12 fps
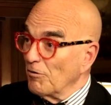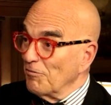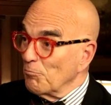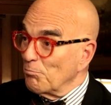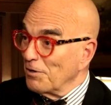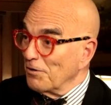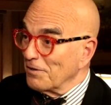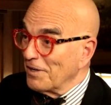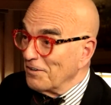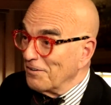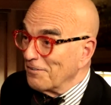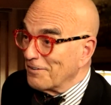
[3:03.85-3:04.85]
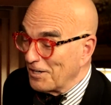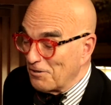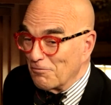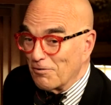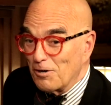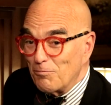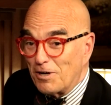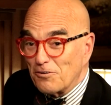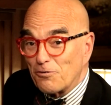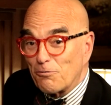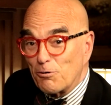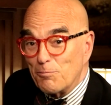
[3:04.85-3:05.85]
of it. Peter Gundy, thank you very
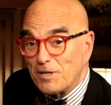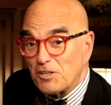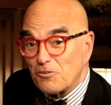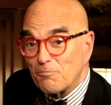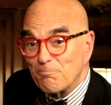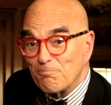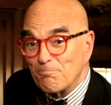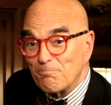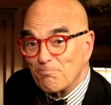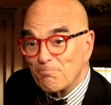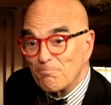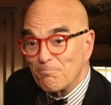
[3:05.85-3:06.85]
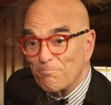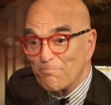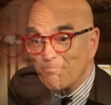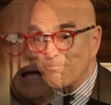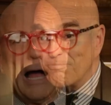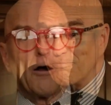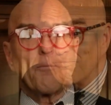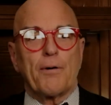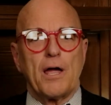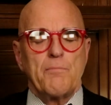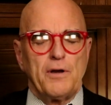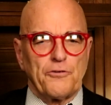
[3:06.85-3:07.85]
much. 3 minutes. Our
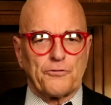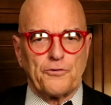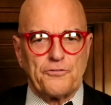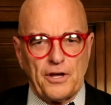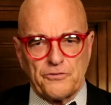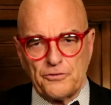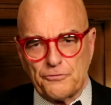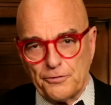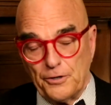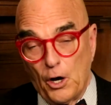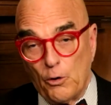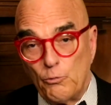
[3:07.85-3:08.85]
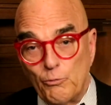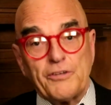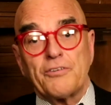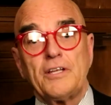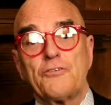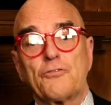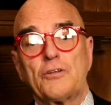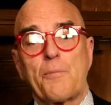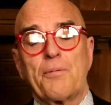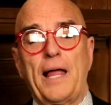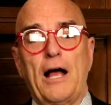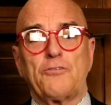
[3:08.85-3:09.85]
Prime Minister, Justin Trudeau, recently stood
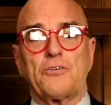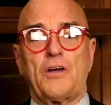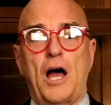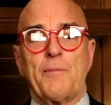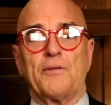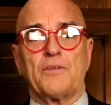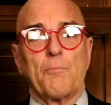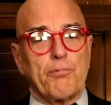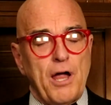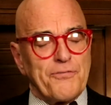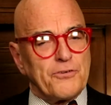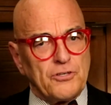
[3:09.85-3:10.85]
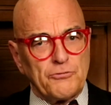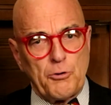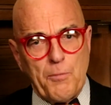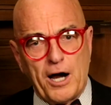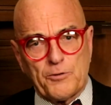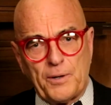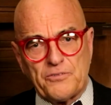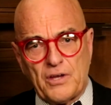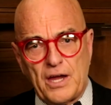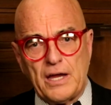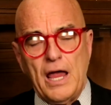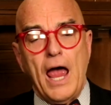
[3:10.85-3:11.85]
up in the House of Commons and prefaced his remarks by
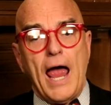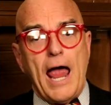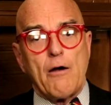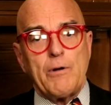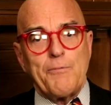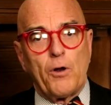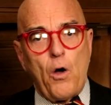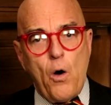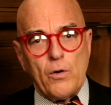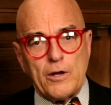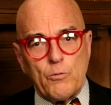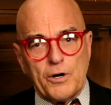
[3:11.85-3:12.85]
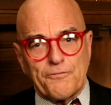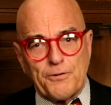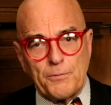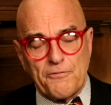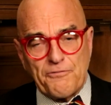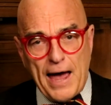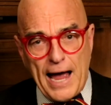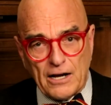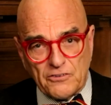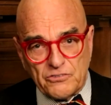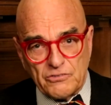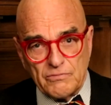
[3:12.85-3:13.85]
saying, and we will only work from the
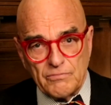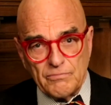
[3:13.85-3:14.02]
facts,